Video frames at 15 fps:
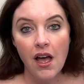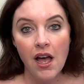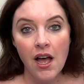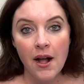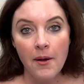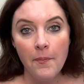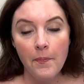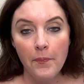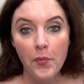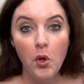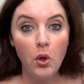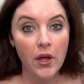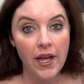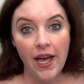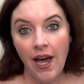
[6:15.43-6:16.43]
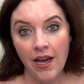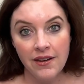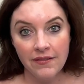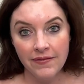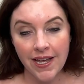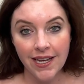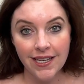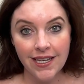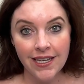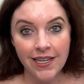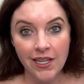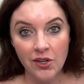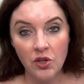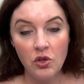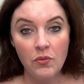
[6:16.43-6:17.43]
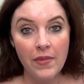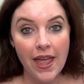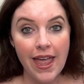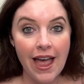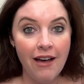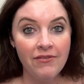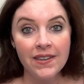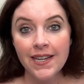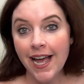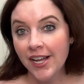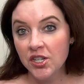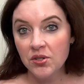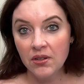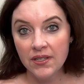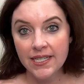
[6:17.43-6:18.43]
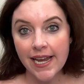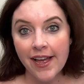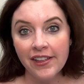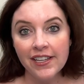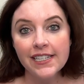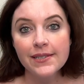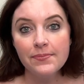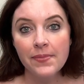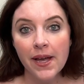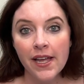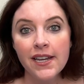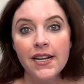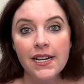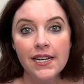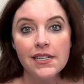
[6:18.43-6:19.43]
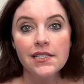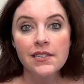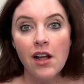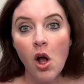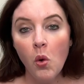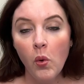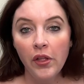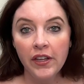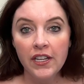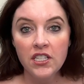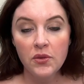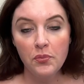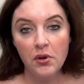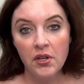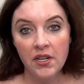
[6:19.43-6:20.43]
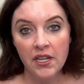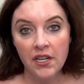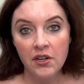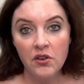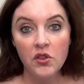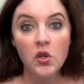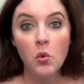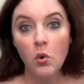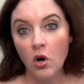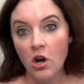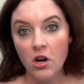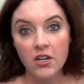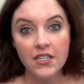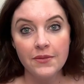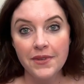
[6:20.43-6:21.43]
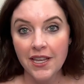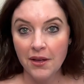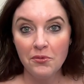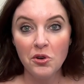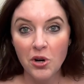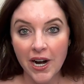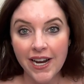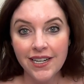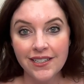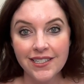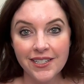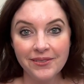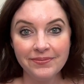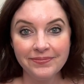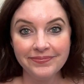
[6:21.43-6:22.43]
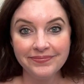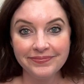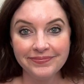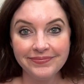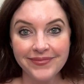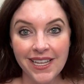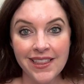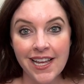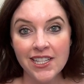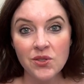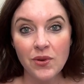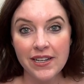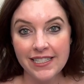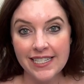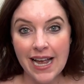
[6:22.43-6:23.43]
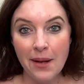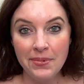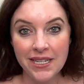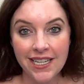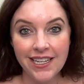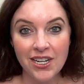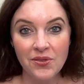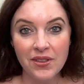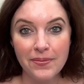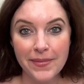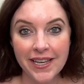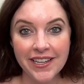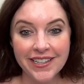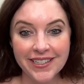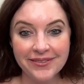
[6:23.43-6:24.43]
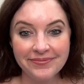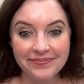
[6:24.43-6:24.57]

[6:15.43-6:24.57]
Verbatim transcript: um, pull ahead of that kid who may have the natural talent but is not willing to put in the work to become great. And that's what's happening here with Mick.